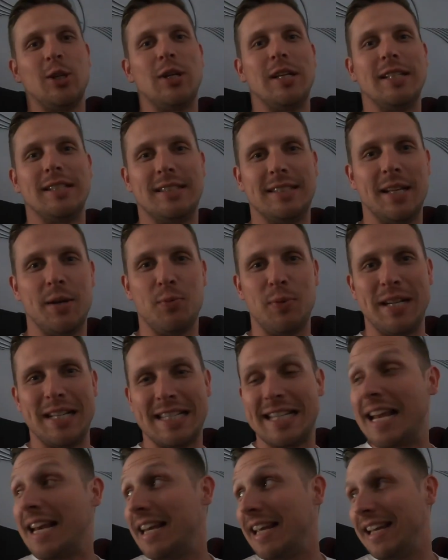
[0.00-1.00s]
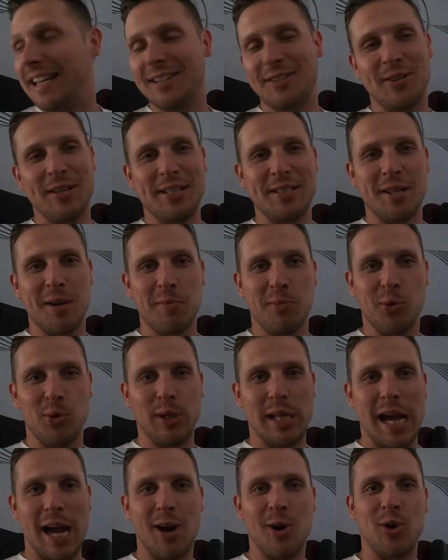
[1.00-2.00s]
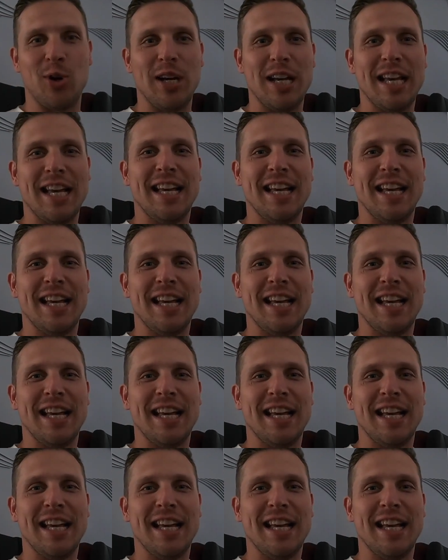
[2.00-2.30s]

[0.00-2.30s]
So yeah, this is it. We're descending into Istanbul now.